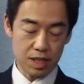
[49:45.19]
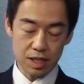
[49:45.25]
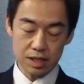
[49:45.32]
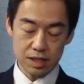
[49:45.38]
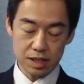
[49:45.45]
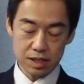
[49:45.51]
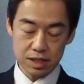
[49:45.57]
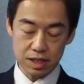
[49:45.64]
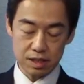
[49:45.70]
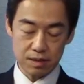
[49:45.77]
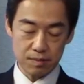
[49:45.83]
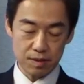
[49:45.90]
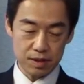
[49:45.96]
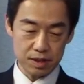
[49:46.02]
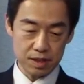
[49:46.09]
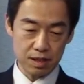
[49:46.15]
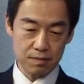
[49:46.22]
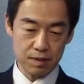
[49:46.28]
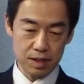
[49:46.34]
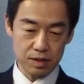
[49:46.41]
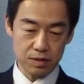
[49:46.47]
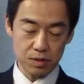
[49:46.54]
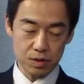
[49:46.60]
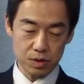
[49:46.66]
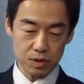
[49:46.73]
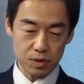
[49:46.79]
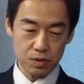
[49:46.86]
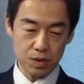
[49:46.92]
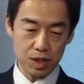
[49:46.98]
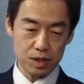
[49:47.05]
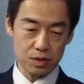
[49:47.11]
I think the Japanese government also
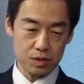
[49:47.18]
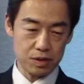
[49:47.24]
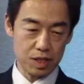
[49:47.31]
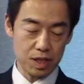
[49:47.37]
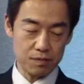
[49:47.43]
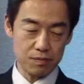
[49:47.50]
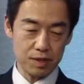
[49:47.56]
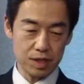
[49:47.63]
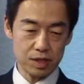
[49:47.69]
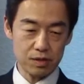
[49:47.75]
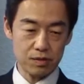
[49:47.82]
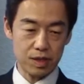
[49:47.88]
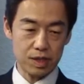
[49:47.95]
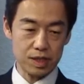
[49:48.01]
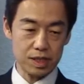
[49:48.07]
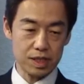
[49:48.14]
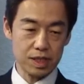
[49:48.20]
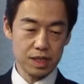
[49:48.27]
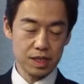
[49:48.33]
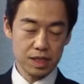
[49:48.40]
tried to diversify the,